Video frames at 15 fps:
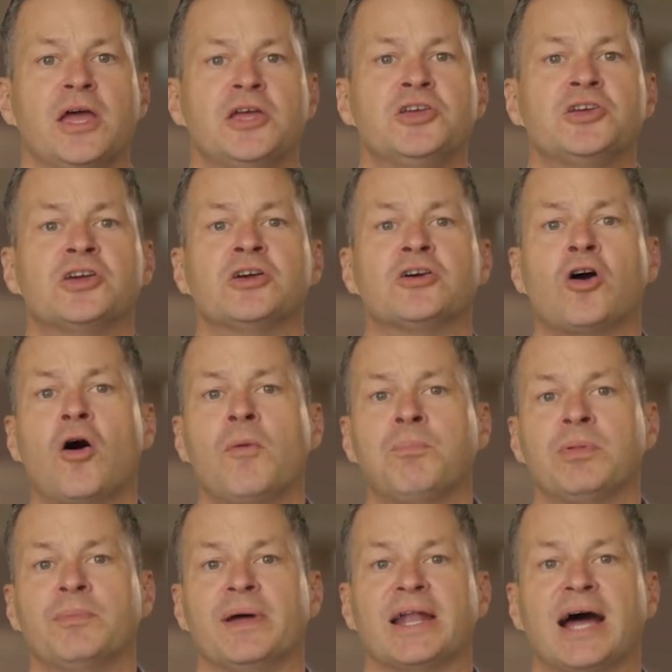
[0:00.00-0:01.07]
you can
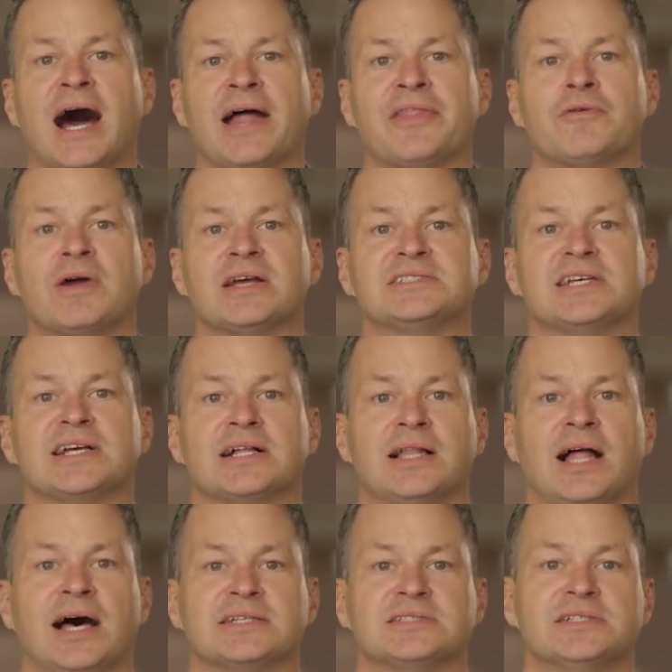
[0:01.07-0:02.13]
complement other asset
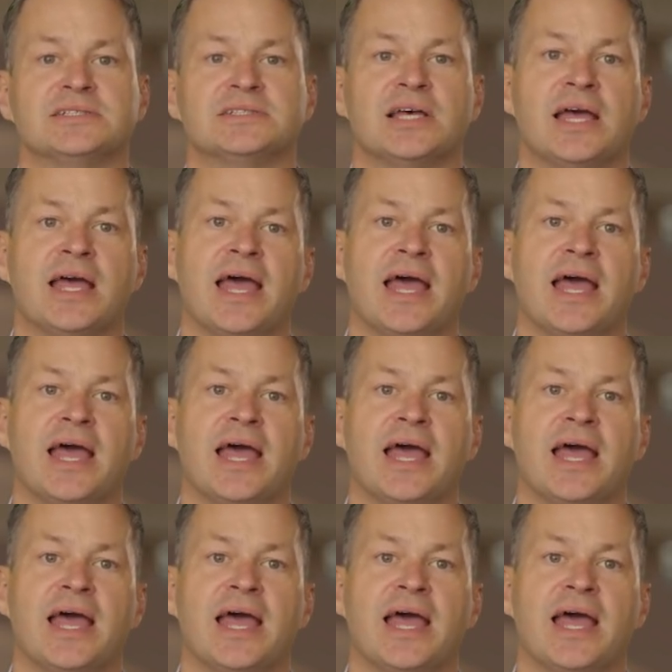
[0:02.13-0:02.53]
classes